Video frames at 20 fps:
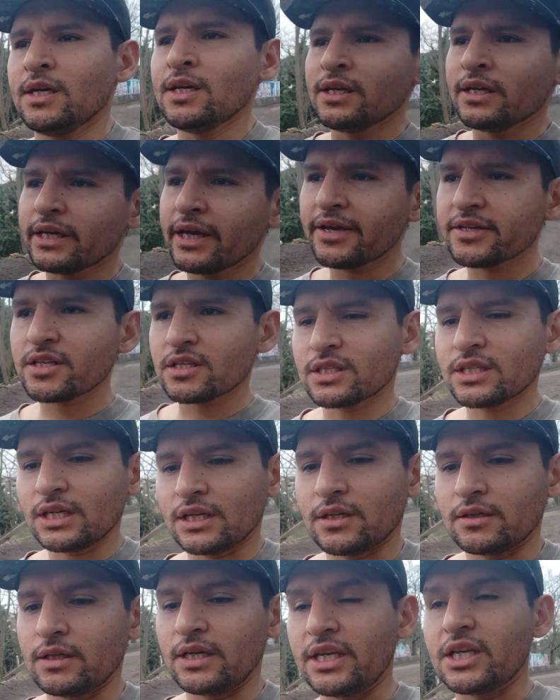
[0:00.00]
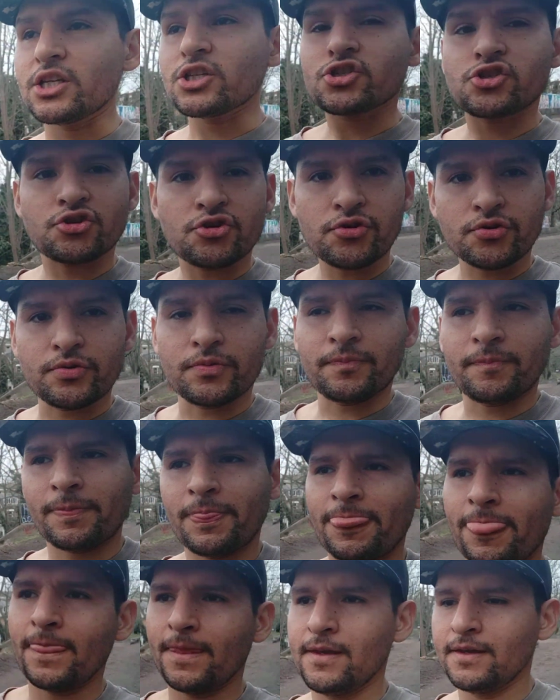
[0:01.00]
Here's the thing, it is true,
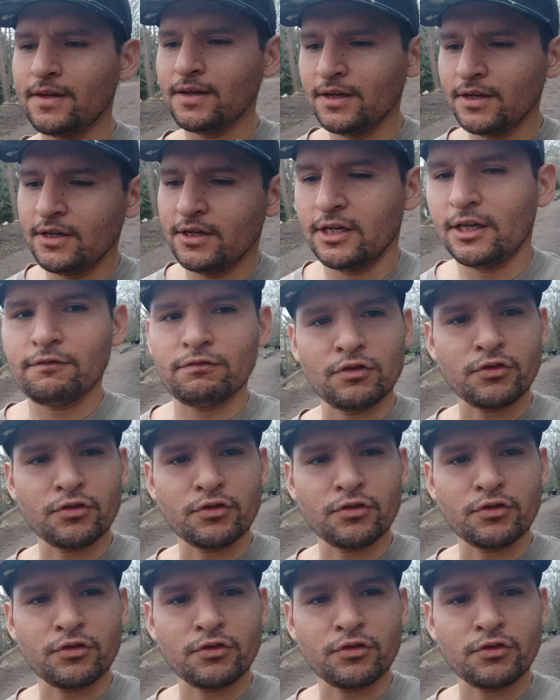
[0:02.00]
if